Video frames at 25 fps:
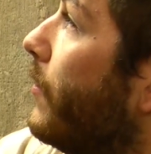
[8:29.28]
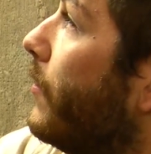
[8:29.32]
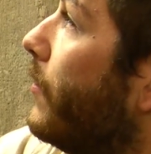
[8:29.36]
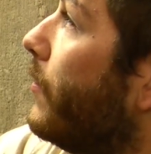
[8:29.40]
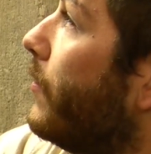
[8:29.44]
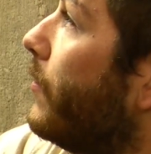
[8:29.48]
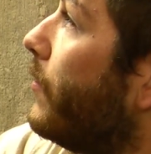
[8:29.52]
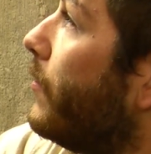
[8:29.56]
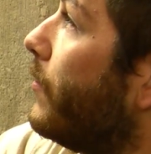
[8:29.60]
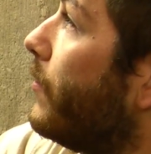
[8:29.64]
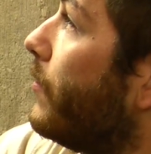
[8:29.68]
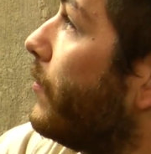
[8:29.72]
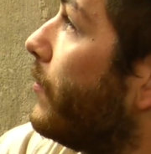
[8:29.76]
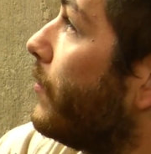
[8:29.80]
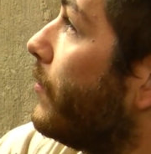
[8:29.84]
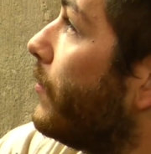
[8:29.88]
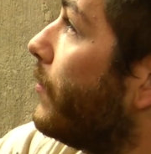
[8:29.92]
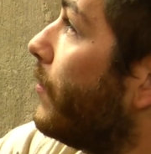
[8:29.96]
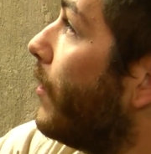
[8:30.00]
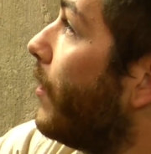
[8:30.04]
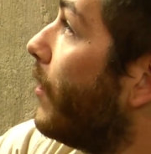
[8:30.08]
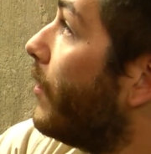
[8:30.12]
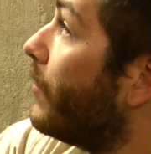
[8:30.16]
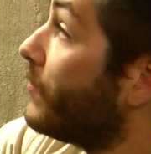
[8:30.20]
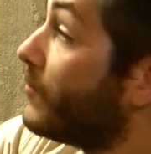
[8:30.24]
Uh,
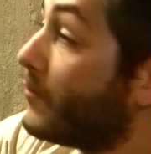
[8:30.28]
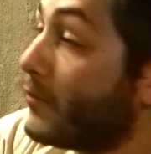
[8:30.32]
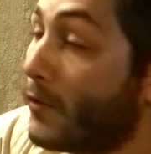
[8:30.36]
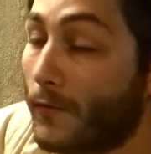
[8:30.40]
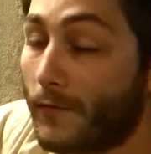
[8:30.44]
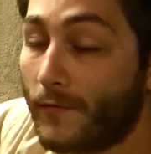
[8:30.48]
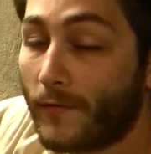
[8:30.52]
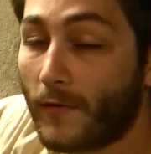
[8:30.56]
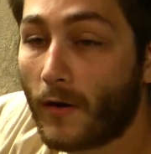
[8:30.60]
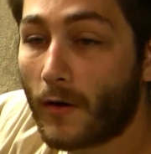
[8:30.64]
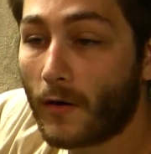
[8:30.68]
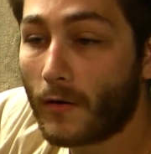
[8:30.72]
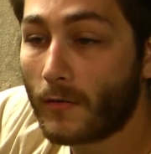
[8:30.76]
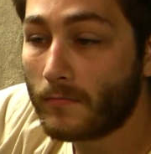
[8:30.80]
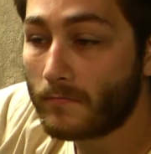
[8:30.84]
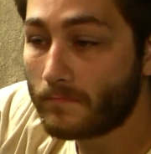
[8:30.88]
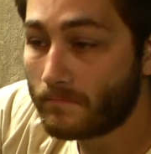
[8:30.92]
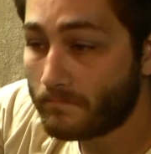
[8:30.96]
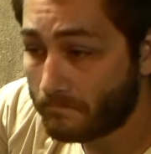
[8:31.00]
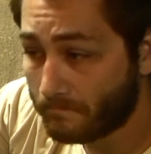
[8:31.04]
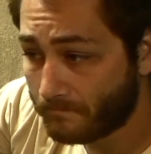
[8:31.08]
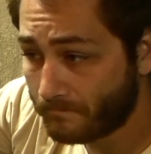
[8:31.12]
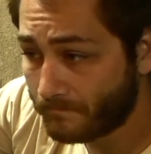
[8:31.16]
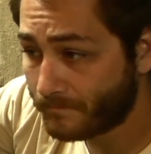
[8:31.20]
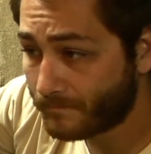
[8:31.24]
so far,
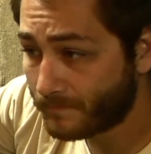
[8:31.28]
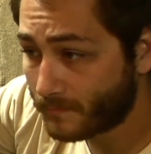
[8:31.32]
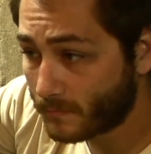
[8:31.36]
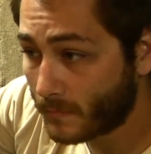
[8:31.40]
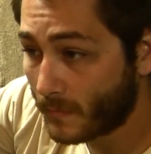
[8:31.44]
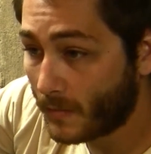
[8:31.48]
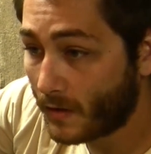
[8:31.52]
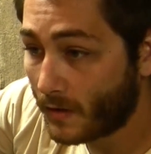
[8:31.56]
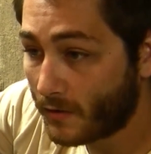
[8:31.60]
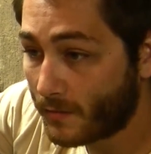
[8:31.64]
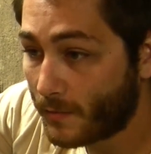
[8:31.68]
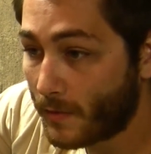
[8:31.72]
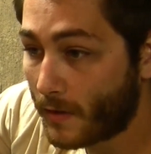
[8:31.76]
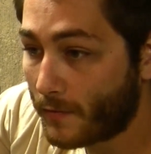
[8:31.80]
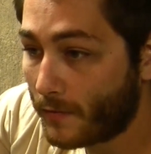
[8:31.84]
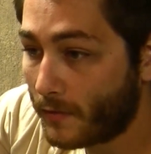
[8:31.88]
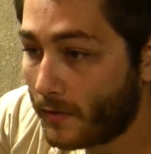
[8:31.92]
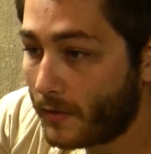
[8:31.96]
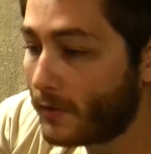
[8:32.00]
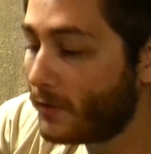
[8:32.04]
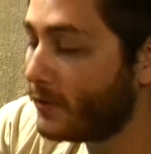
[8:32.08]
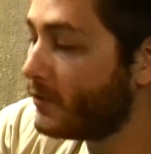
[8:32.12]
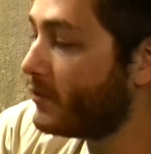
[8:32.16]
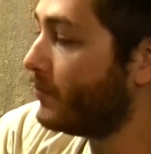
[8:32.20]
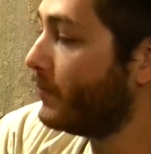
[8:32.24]
it's been really good to me.
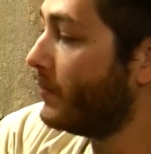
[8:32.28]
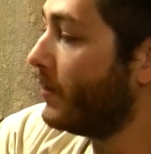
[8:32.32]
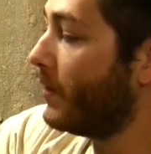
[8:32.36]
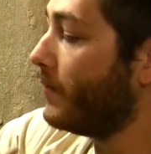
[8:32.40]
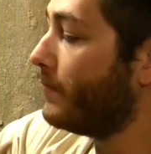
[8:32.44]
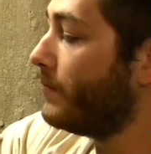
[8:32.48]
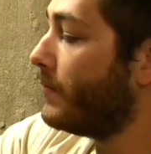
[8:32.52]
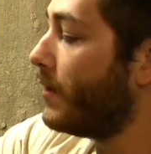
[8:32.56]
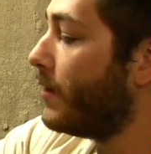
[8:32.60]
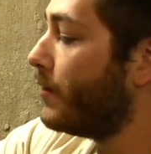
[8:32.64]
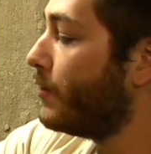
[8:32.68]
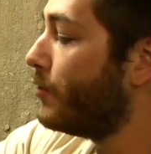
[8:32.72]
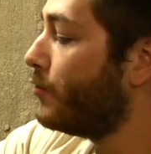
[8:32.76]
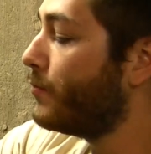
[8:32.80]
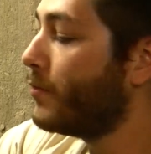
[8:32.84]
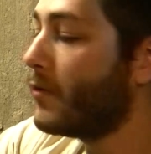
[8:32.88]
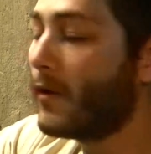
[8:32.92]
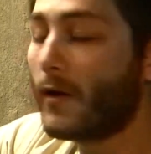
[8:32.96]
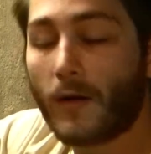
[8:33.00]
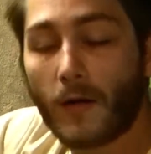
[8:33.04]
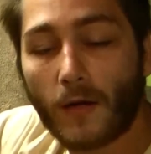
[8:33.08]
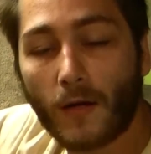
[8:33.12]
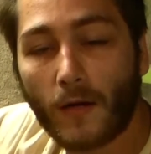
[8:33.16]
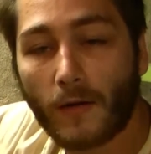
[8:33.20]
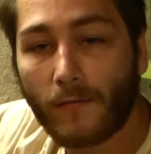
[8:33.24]
I, I do plan on giving
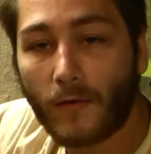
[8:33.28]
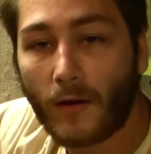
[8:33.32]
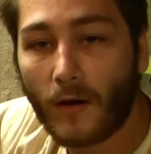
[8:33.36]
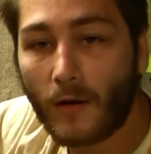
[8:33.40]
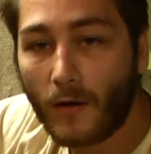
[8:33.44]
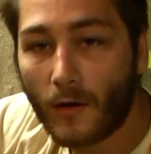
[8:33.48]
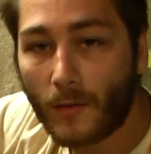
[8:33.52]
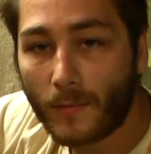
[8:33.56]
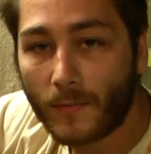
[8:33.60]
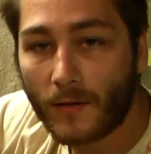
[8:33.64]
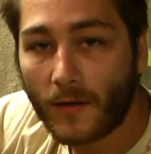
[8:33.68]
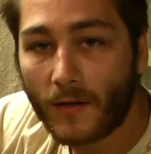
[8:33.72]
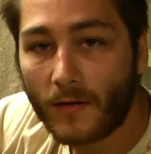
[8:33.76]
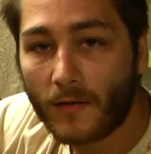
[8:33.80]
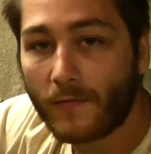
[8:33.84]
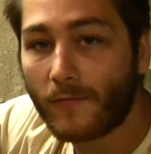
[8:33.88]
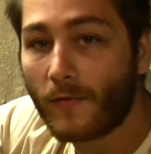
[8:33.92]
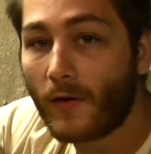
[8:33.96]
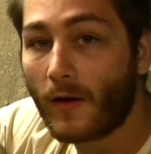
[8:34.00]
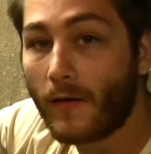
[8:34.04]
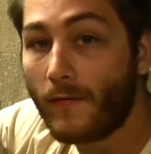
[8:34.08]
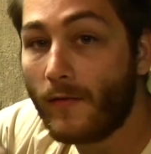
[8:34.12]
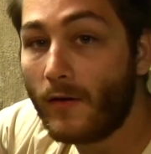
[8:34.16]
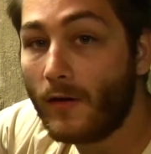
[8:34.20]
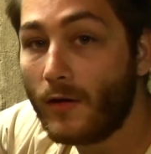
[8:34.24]
any updates if I have any
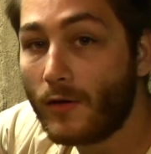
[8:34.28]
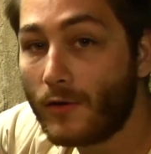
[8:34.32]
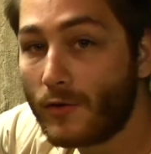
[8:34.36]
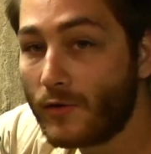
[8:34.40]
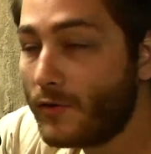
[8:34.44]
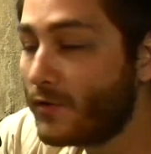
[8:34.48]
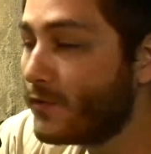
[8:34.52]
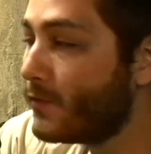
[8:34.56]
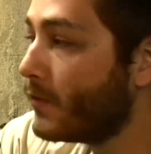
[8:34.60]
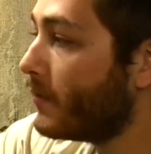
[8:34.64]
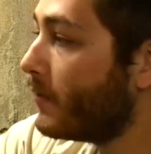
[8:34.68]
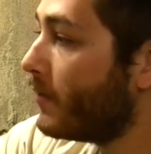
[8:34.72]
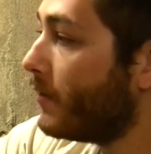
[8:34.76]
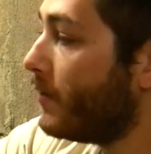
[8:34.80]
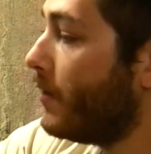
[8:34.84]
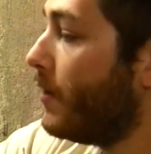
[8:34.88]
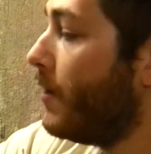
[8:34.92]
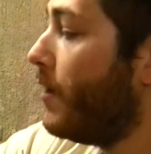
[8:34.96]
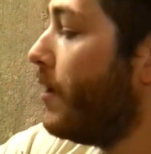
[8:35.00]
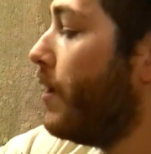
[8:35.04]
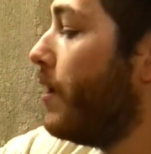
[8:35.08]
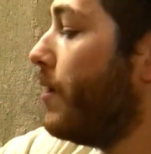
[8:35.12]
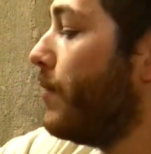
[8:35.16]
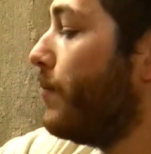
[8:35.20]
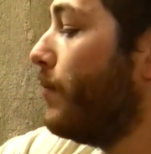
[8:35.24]
issues with it,
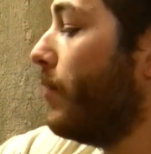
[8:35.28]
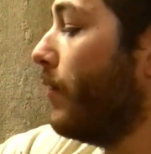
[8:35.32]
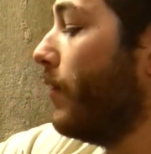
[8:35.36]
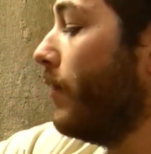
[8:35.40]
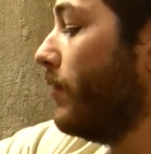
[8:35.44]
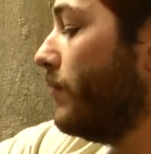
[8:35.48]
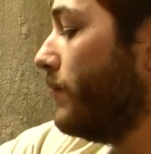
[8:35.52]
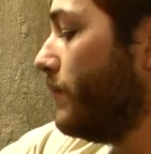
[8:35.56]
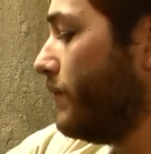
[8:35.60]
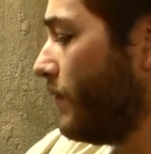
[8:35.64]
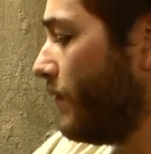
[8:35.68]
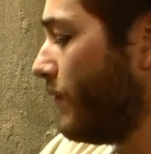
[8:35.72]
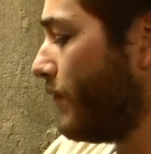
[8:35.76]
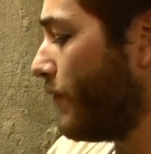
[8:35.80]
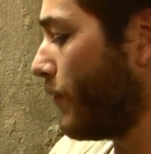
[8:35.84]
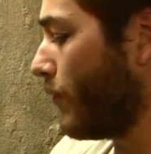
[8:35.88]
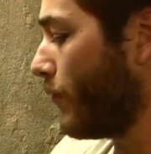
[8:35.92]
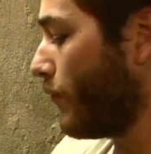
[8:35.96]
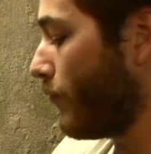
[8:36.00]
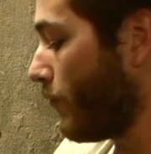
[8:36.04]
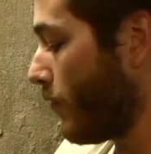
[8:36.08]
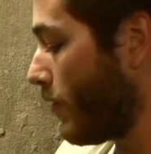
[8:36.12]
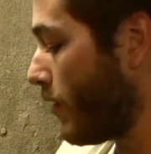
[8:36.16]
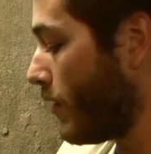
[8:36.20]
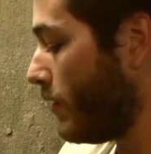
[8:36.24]
but for right
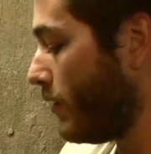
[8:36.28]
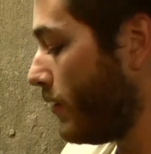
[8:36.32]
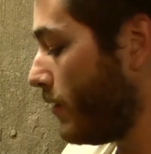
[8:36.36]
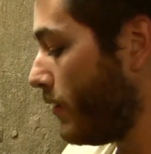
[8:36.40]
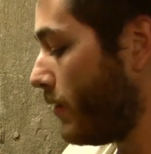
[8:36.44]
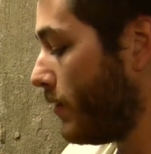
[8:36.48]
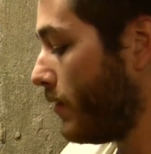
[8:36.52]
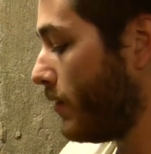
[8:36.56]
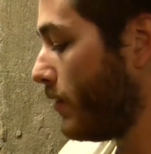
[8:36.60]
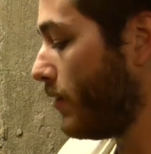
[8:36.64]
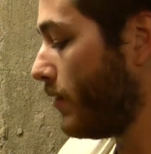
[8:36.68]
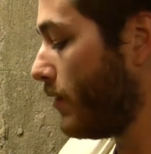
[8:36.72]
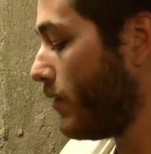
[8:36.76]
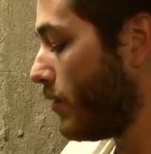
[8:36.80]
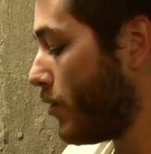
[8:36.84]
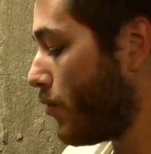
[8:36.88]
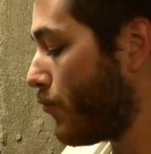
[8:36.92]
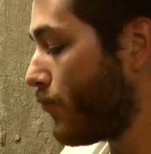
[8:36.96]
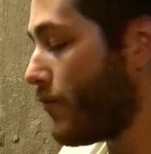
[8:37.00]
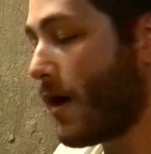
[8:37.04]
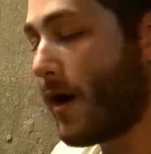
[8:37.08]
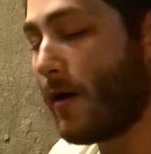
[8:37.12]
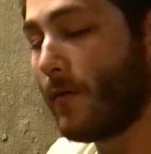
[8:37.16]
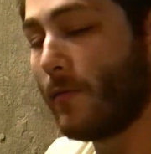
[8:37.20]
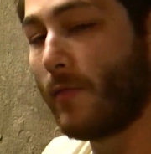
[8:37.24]
around
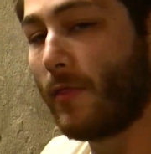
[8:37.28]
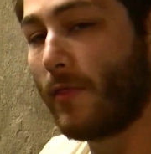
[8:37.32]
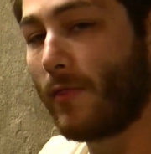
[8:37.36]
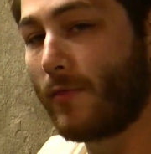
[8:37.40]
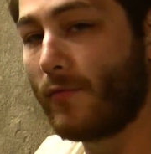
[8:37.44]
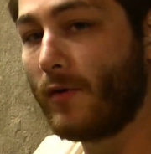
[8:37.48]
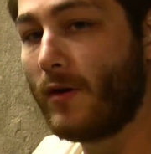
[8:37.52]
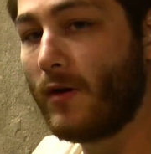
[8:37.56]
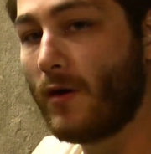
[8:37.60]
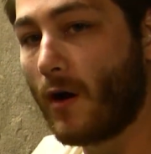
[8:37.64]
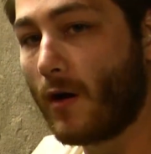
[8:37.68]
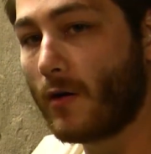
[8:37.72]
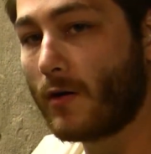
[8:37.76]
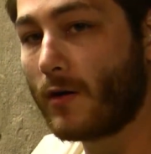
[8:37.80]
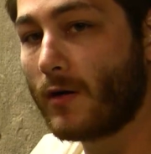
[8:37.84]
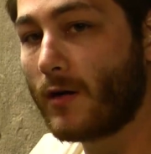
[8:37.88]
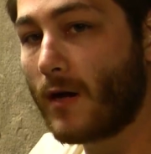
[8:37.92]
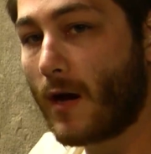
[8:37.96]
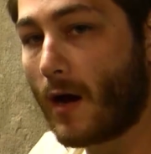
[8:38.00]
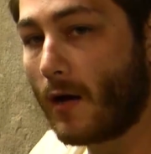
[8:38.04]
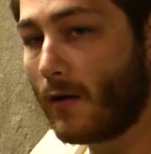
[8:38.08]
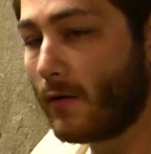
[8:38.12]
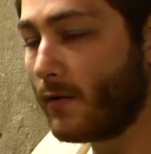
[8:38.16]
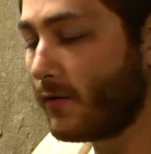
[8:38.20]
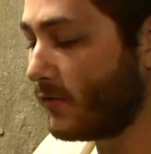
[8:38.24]
three hundred dollars,
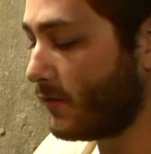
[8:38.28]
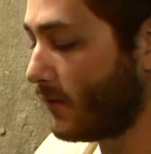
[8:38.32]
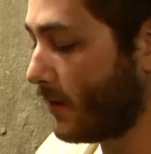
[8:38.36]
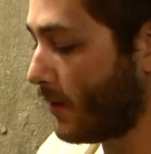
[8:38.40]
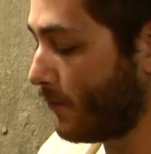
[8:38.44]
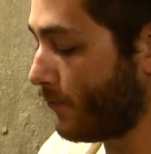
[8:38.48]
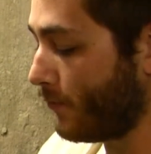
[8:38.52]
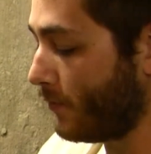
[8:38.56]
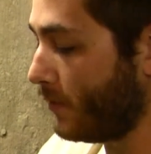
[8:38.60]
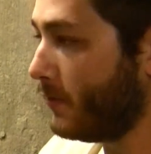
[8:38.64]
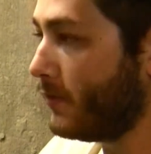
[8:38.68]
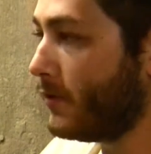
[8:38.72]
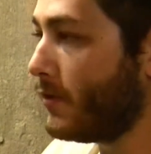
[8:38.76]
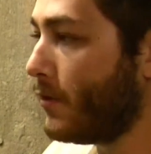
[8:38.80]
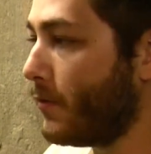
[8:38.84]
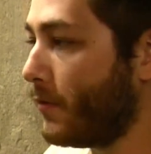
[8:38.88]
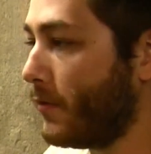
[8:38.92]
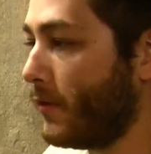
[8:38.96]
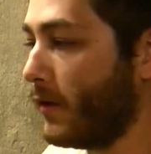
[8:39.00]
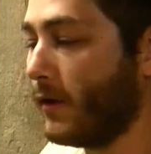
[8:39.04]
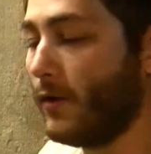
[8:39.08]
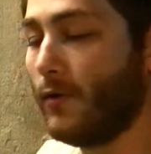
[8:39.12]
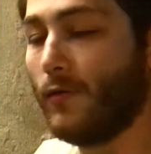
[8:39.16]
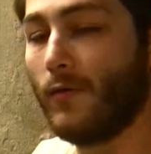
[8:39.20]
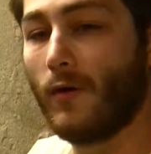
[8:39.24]
I really don't think you can
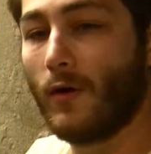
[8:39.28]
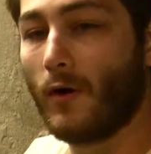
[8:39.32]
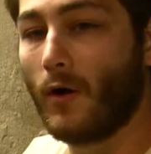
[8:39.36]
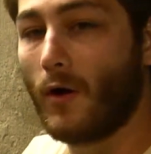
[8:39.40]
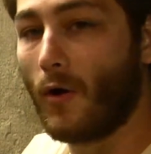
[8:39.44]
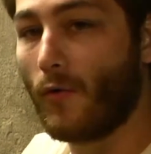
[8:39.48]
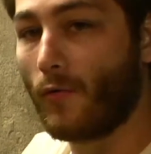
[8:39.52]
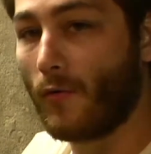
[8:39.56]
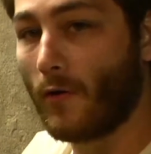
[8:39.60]
go wrong.